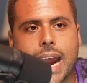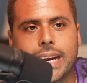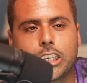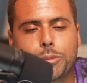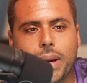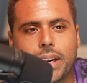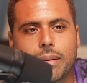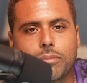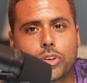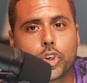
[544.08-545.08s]
expect
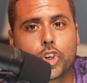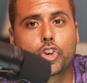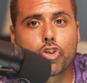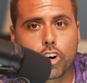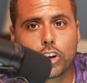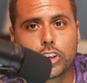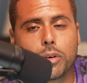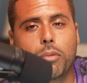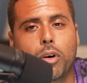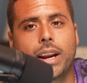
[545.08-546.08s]
them to struggle to
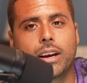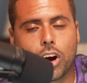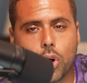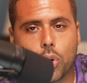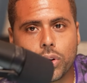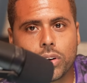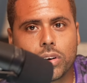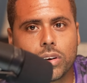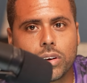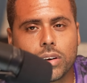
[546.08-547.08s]
break down
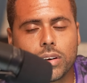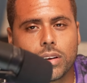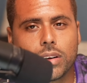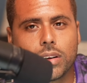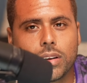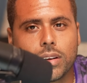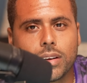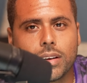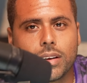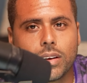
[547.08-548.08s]

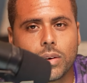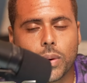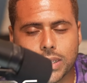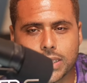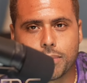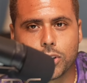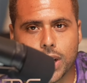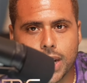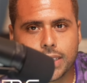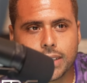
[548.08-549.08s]
West Ham
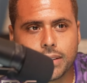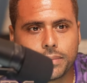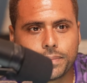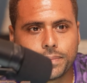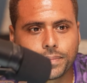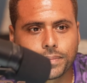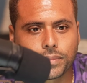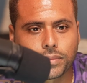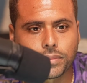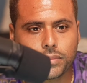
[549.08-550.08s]
United.
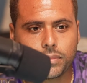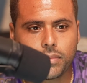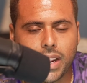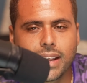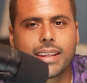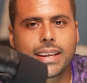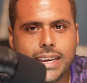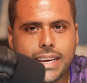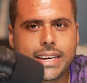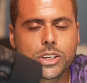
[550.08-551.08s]
The
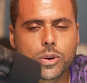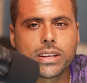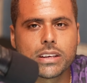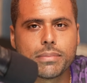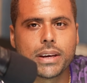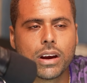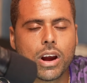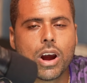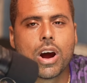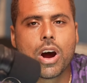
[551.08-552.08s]
key is going to be
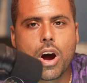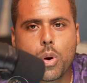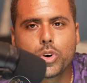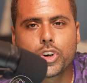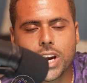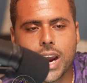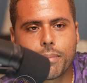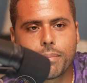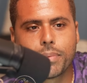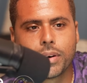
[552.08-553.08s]
how
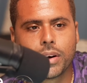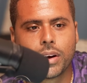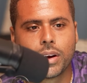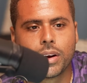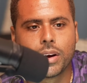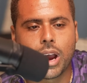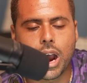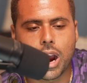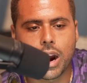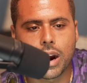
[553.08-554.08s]
sharp
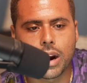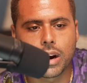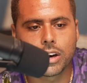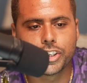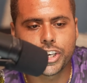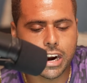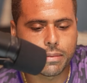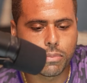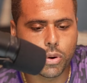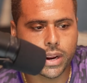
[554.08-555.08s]
are Jared
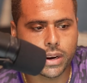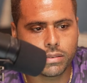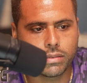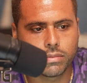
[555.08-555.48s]
Bowen,